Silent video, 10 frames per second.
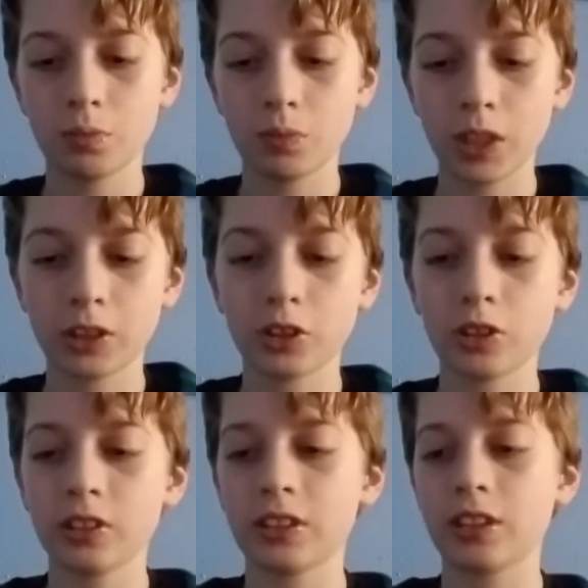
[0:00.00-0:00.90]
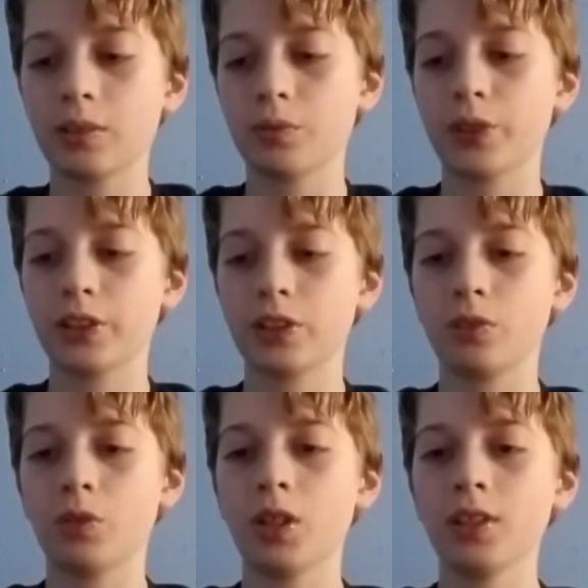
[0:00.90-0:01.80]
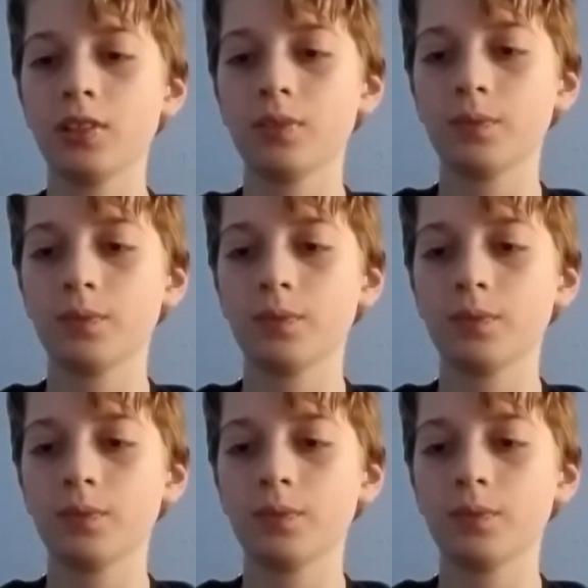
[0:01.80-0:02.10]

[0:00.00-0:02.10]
Make sure it's in the place you want.